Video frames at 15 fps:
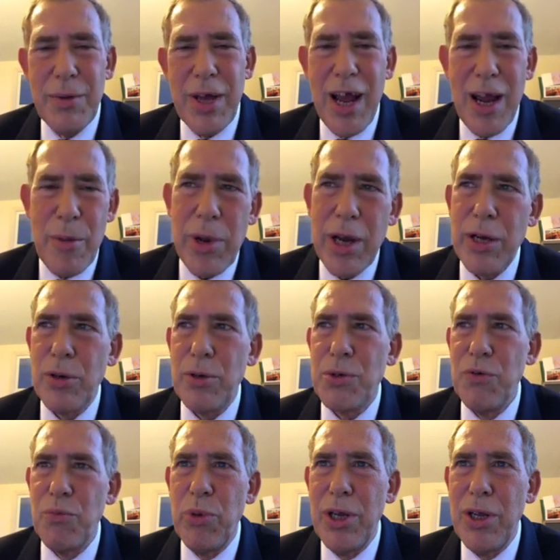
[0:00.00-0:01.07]
I might not
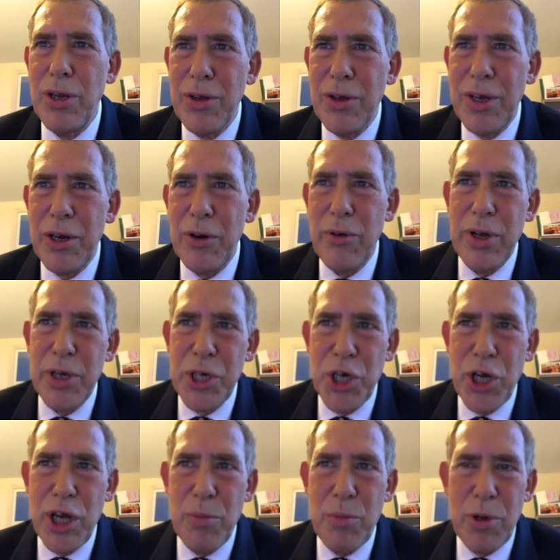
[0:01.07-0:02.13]
have been in great
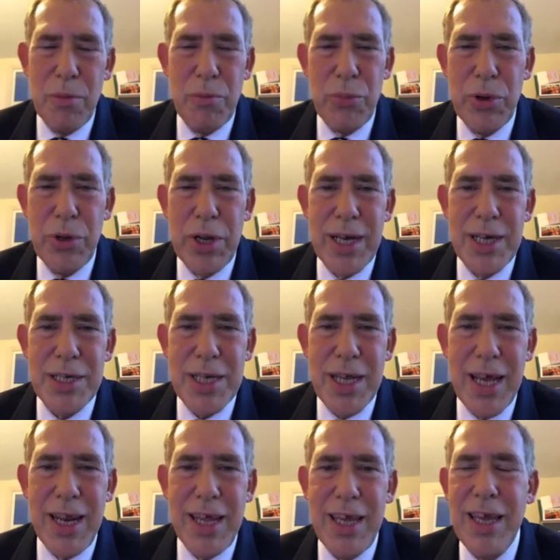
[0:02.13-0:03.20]
shape, but as
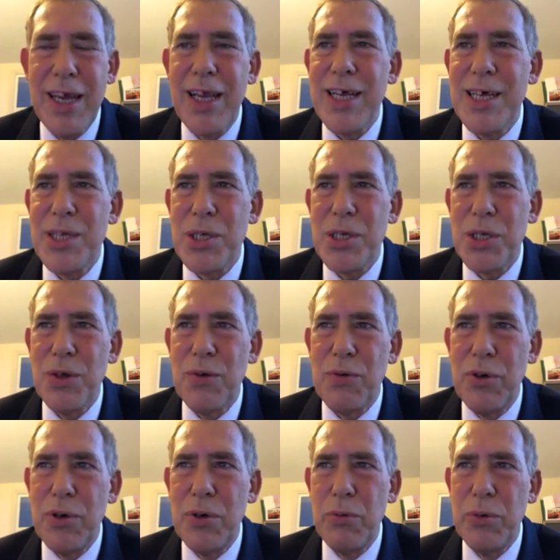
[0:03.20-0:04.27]
any cancer
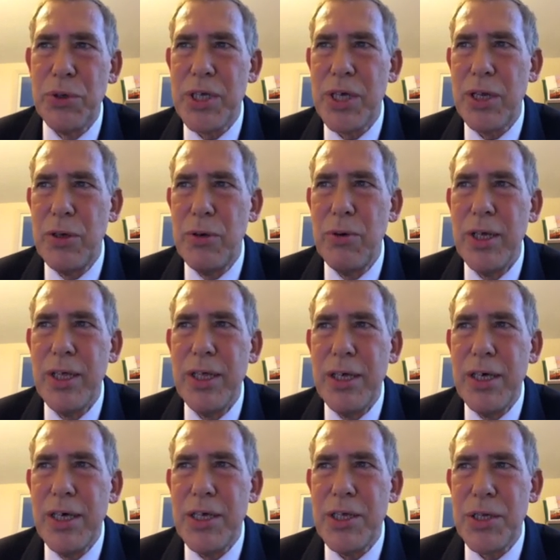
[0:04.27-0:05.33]
sufferer will tell you,
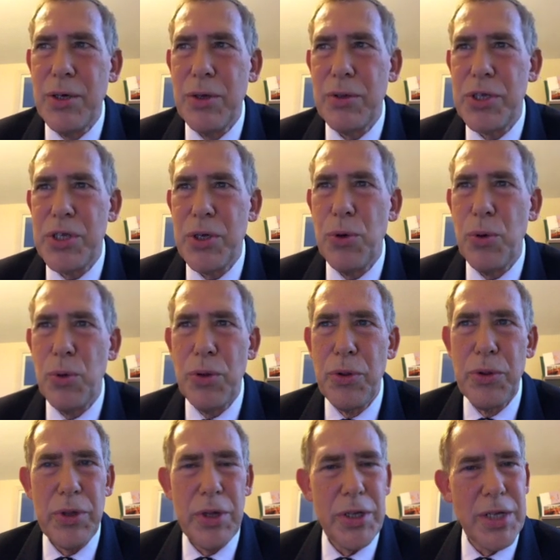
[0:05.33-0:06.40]
it's not the toll
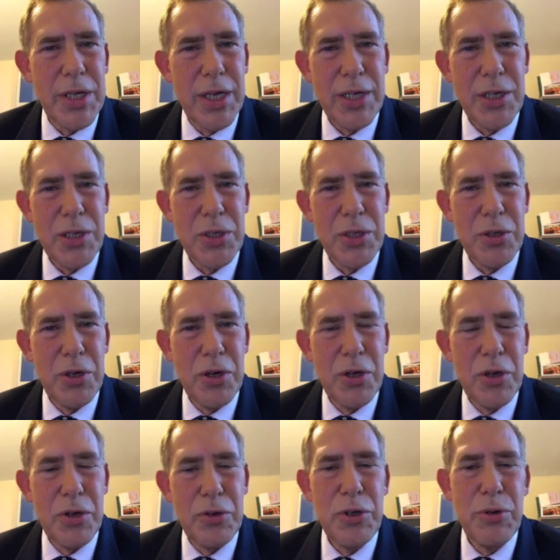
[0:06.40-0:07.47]
that it takes
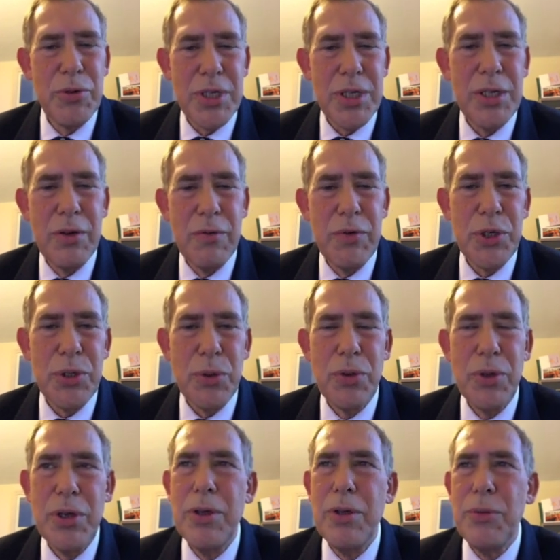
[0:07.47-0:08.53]
on you as the individual
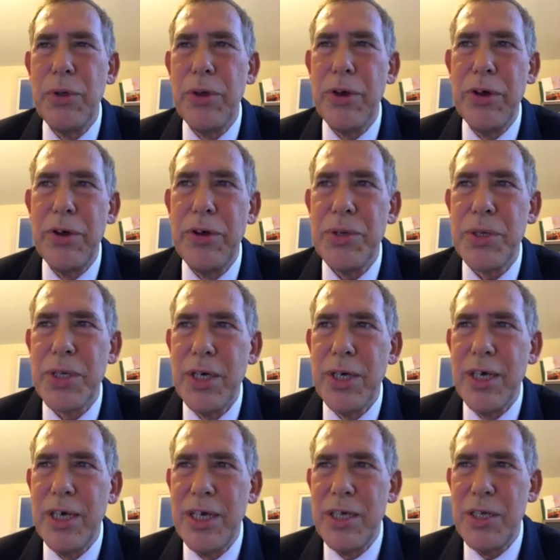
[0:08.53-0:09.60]
that hurts,
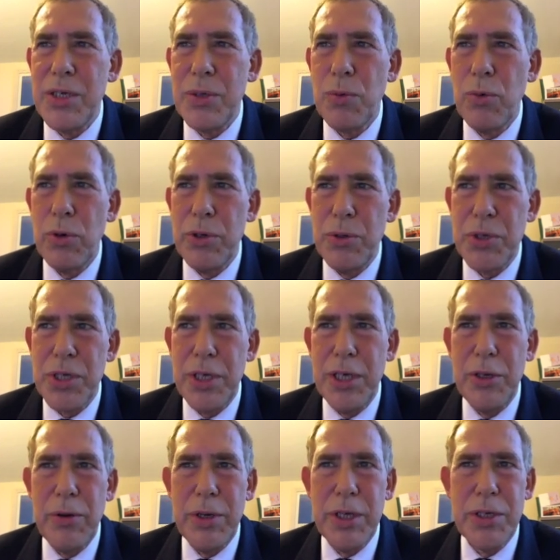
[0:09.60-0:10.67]
it's what you see
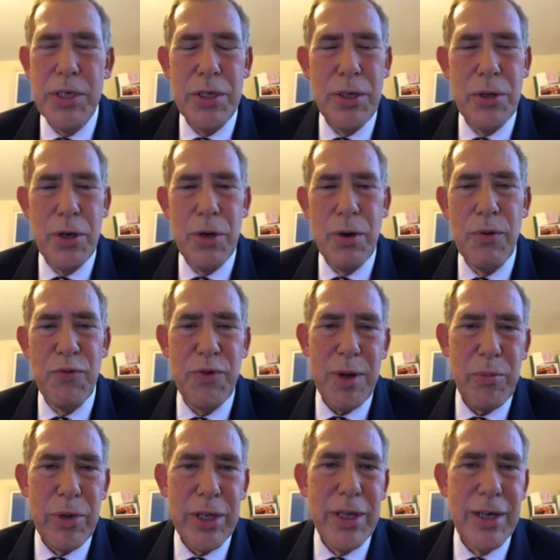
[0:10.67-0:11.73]
doing to your
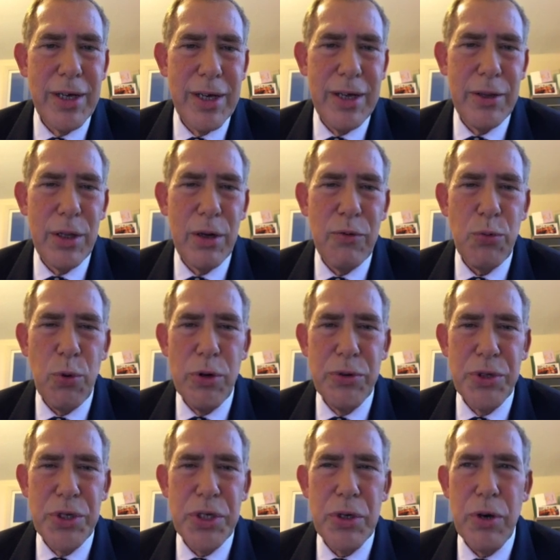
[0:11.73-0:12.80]
family and the loved
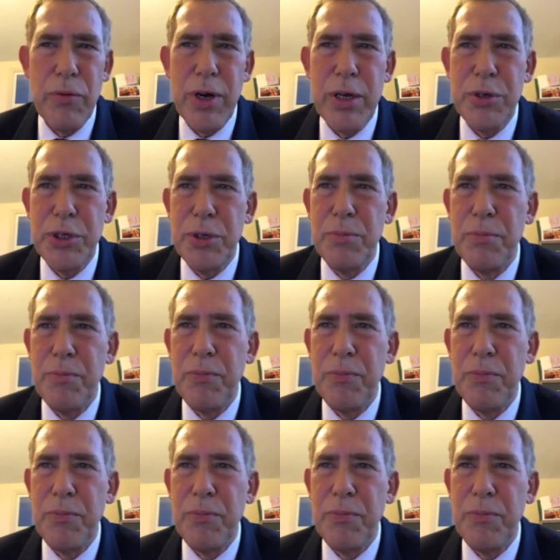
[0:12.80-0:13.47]
ones around you.